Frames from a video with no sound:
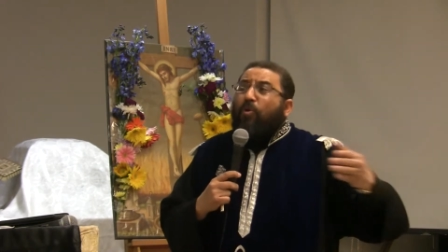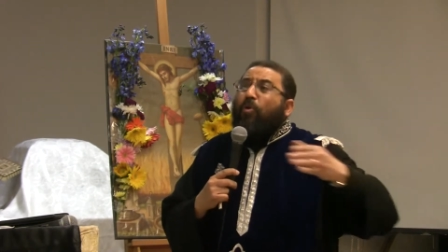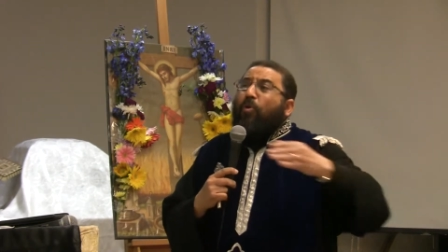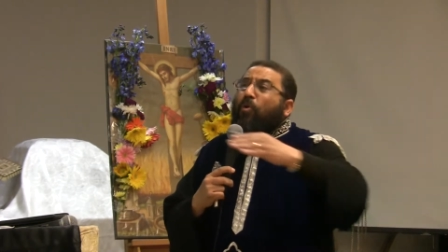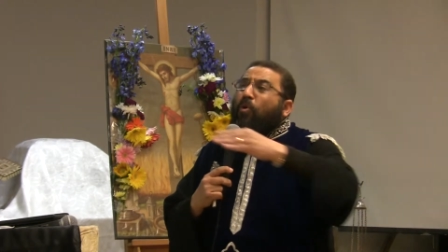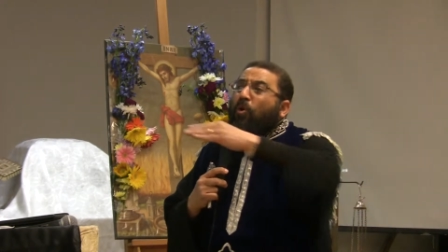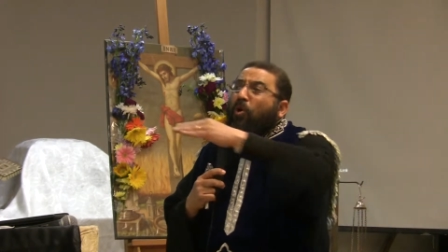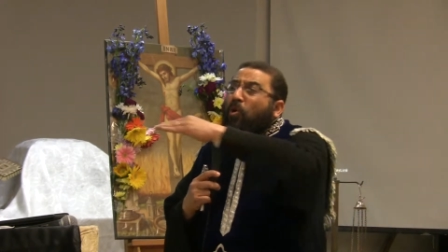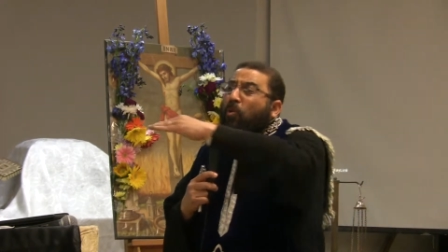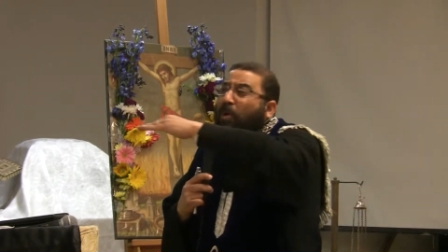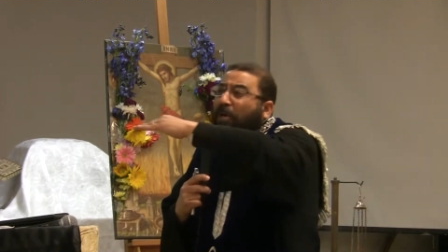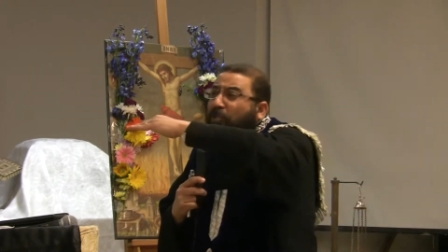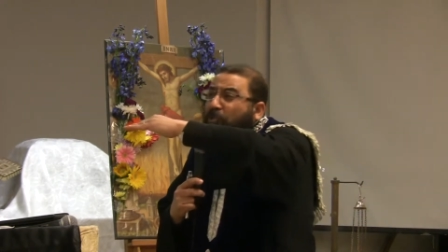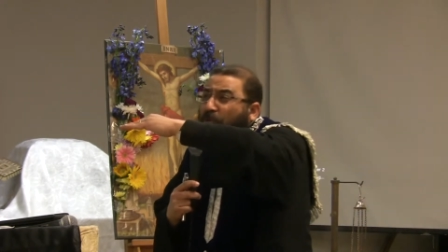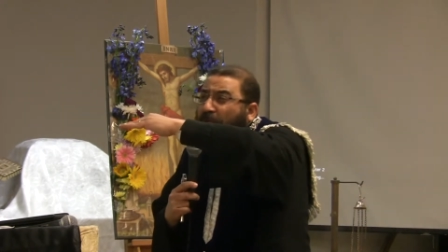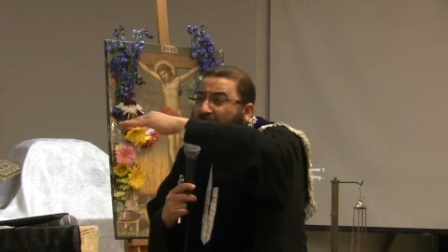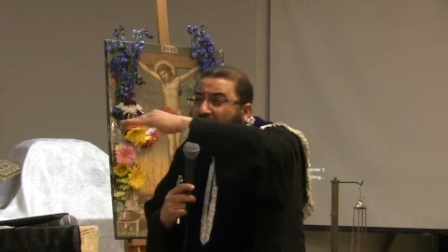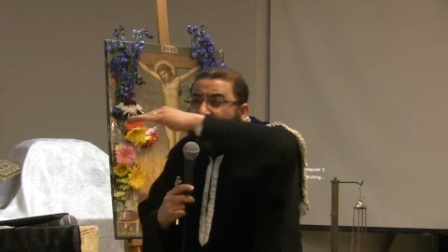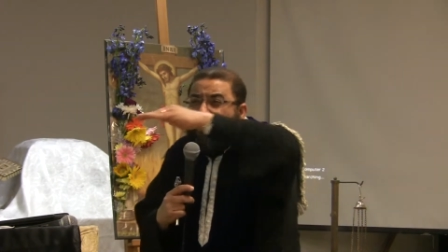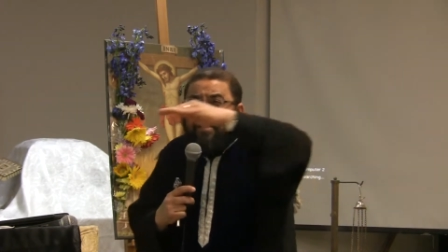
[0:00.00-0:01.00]
All what
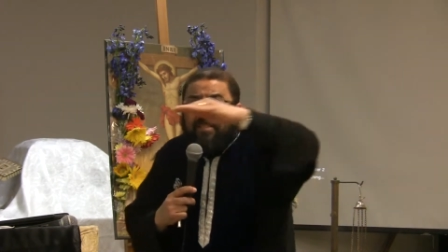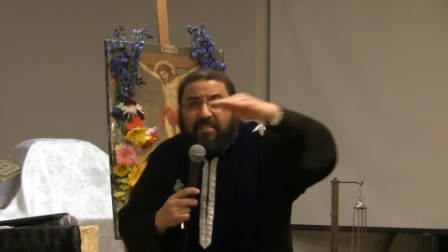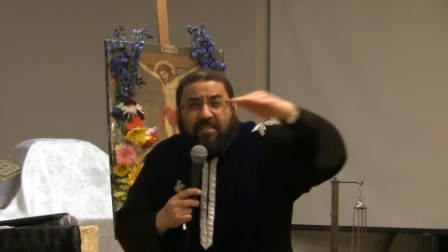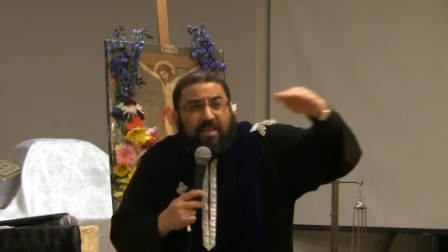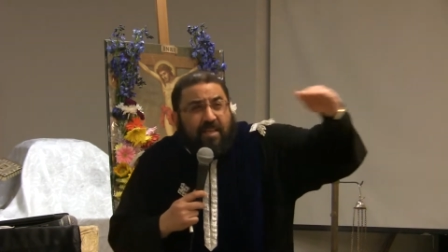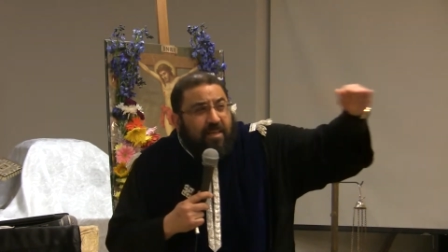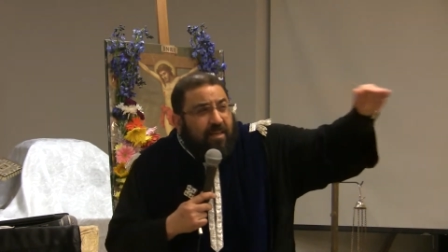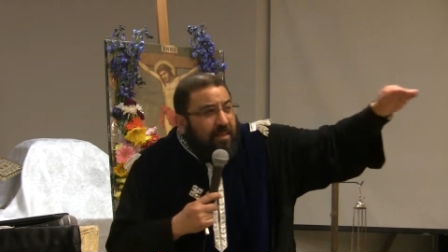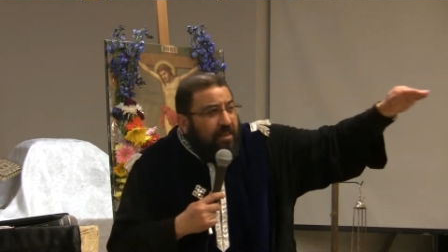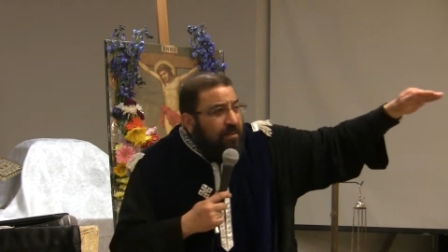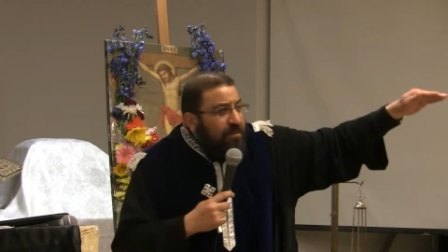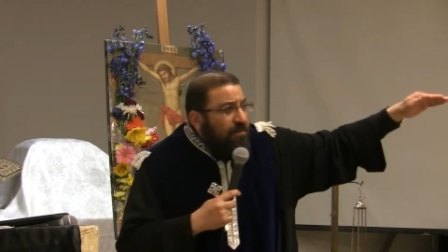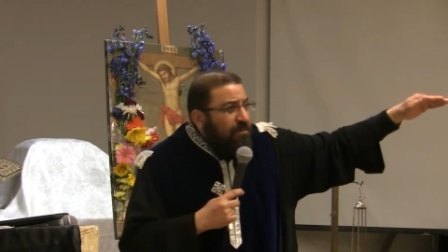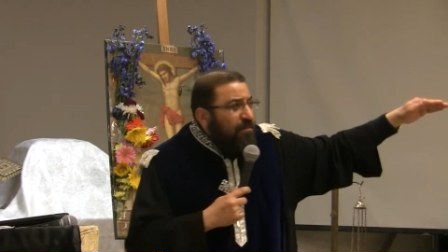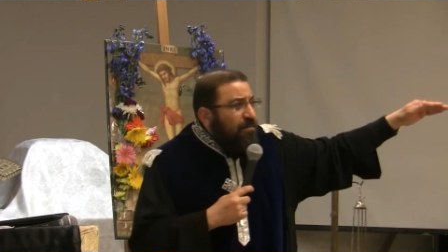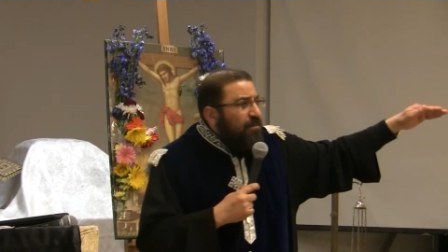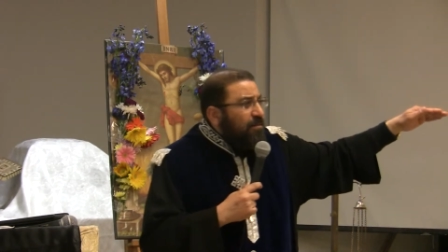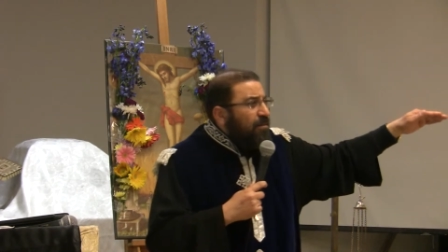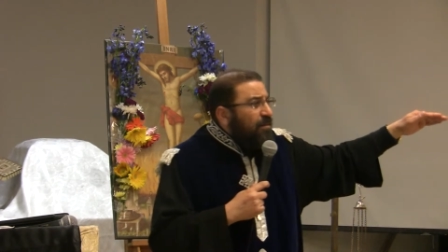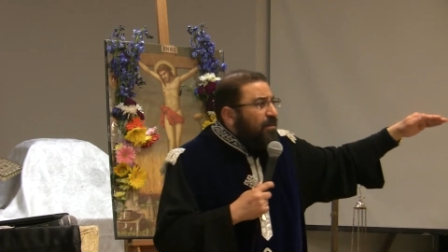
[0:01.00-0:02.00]
you can see here,
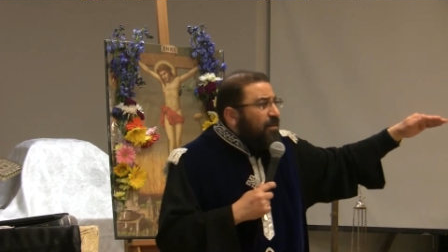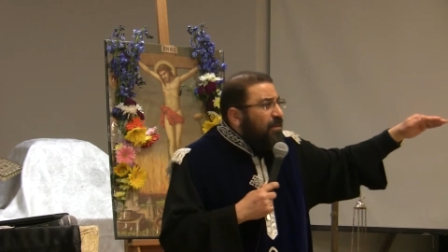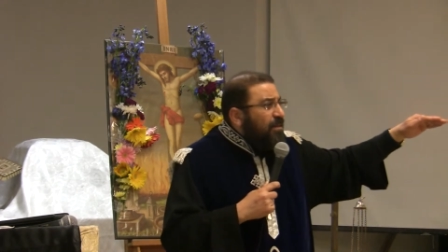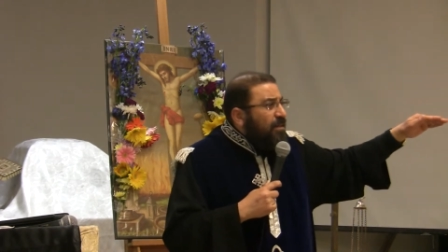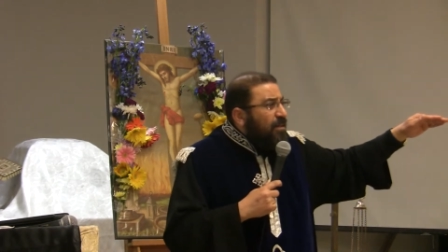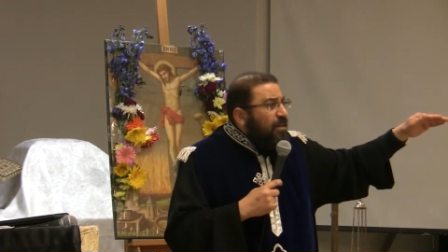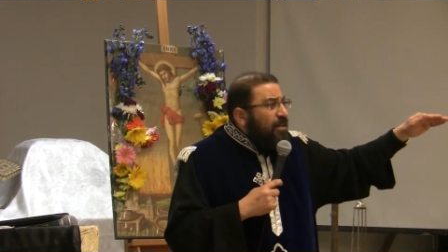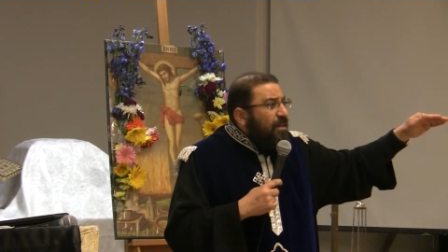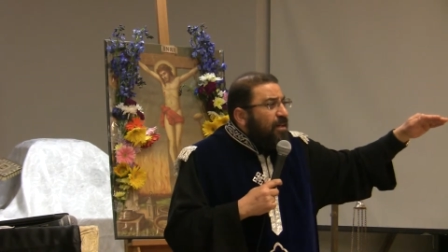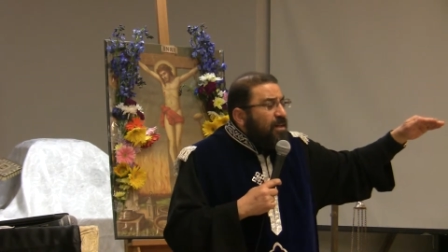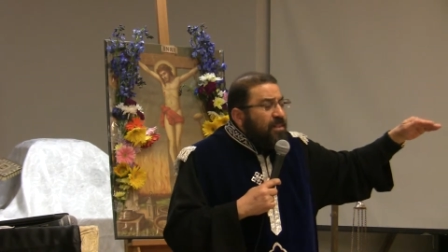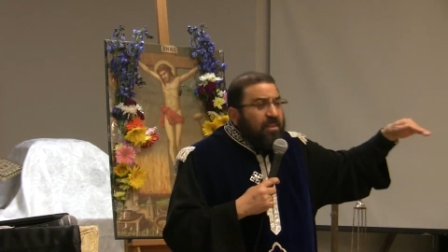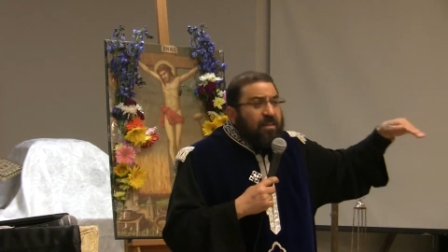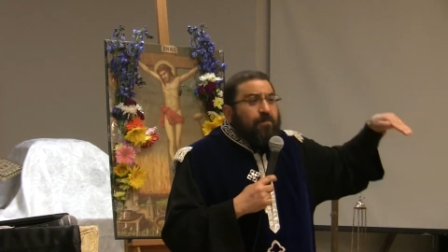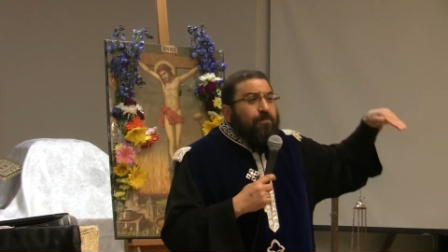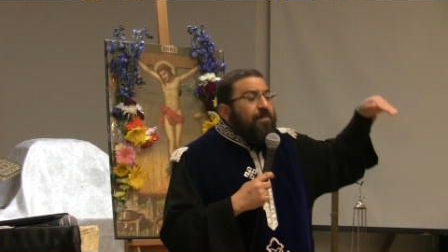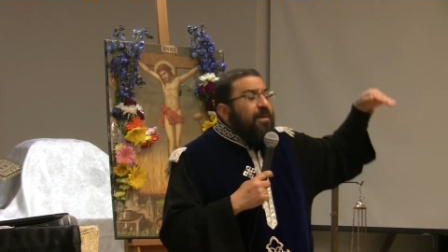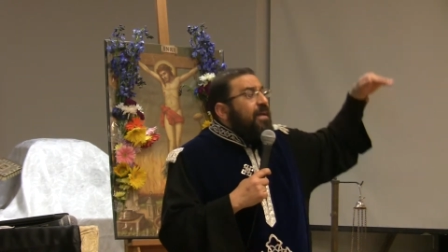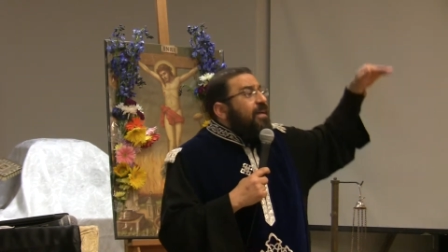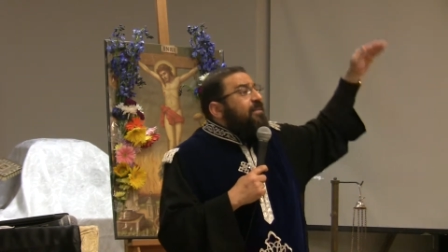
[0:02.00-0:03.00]
the
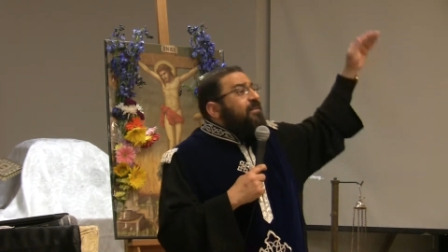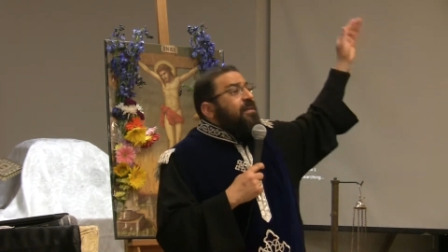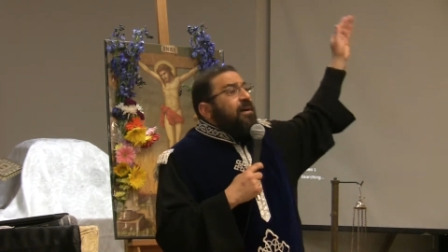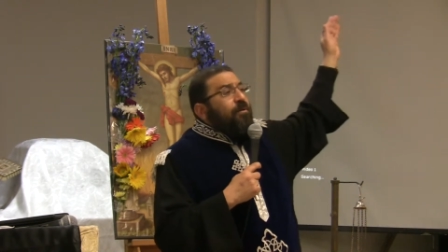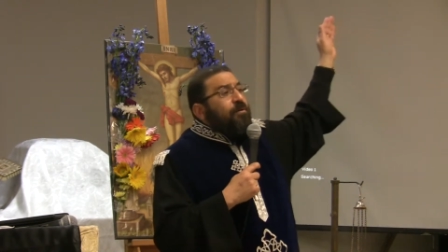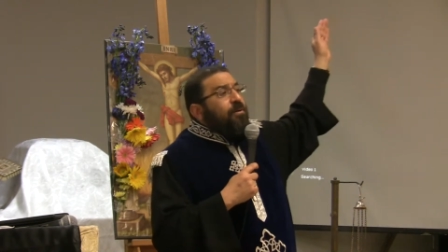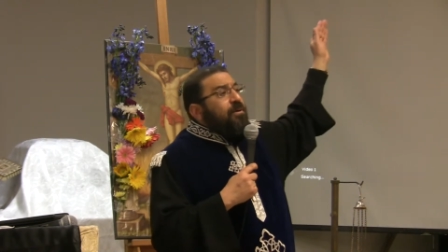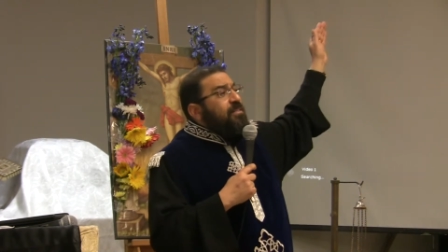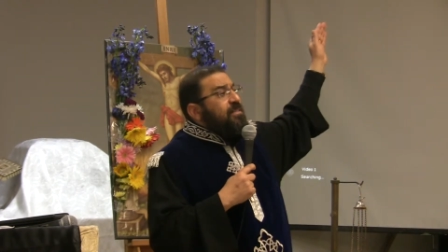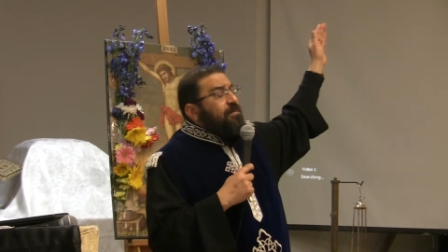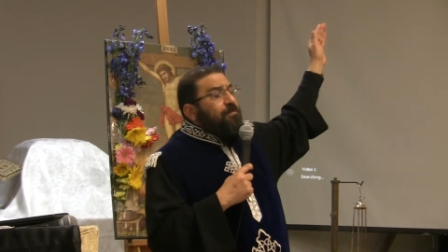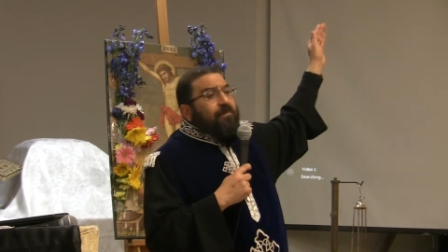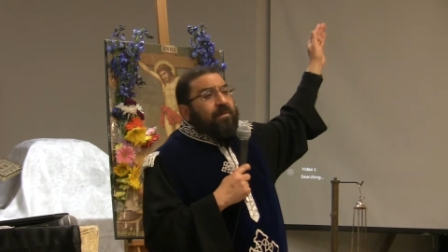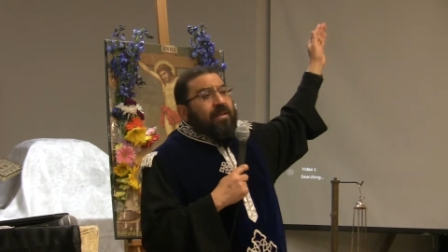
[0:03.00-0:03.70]
big towers in